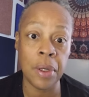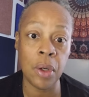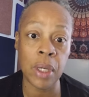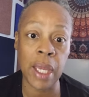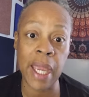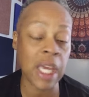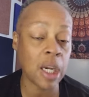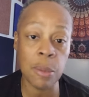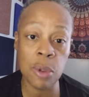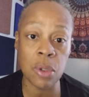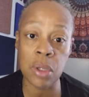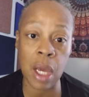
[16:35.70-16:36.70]
Okay,
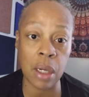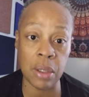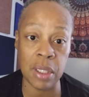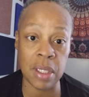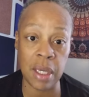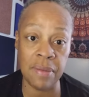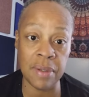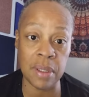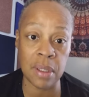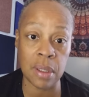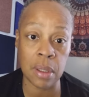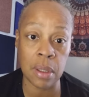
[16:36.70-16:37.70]
animals are not going to save
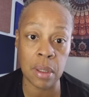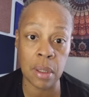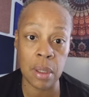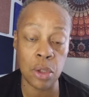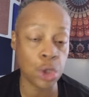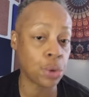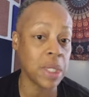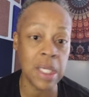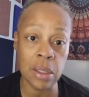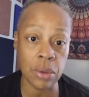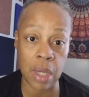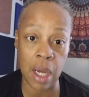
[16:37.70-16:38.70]
us.
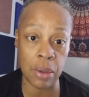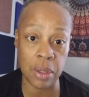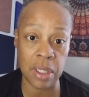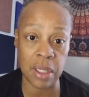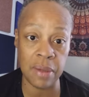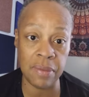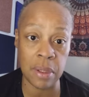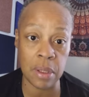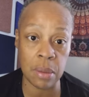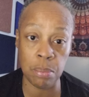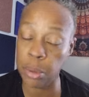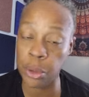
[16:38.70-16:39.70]
Trees are not going to save
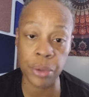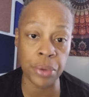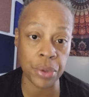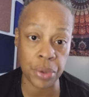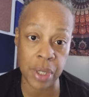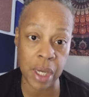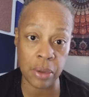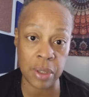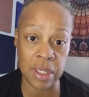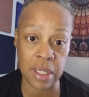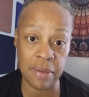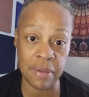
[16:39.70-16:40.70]
us. Birds are not going
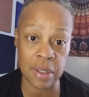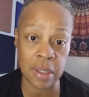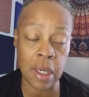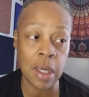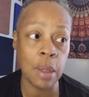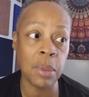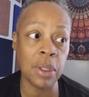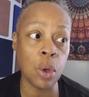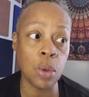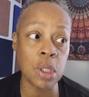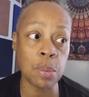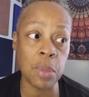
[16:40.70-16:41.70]
to save us. But
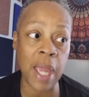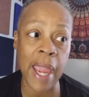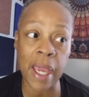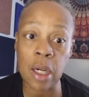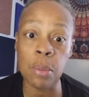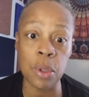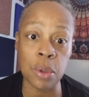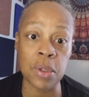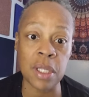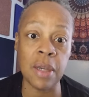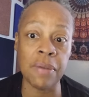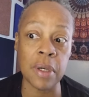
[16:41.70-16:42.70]
those
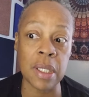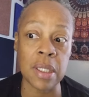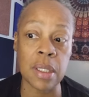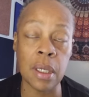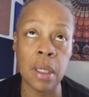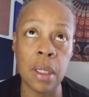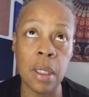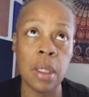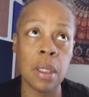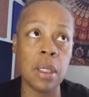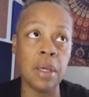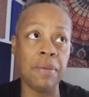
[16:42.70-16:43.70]
animals give us
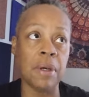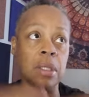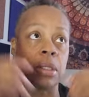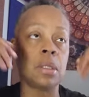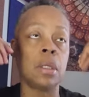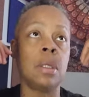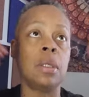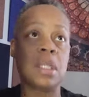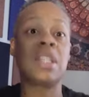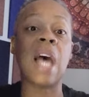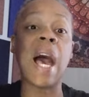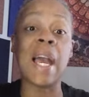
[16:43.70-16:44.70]

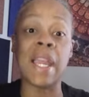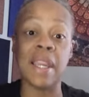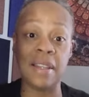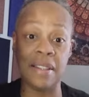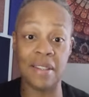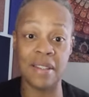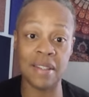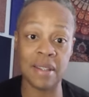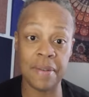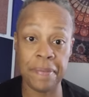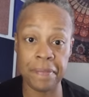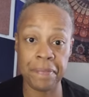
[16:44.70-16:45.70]
signs.